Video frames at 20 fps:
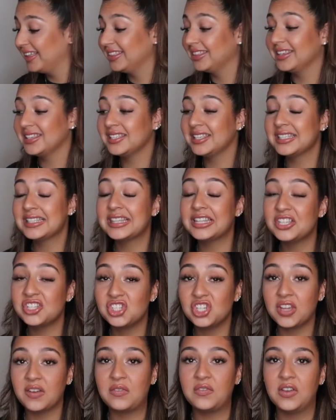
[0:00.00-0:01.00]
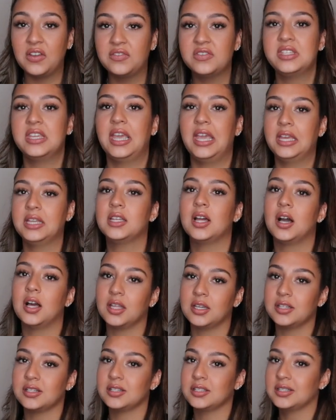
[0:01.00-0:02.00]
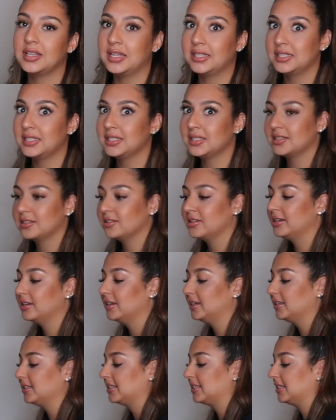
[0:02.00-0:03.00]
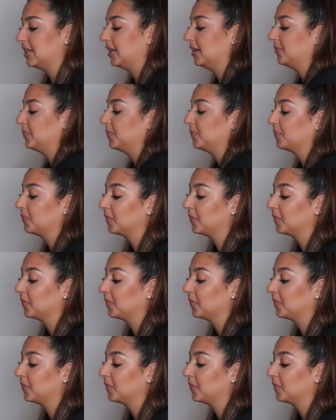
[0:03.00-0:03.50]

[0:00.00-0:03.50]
This is legit $58. That's insane.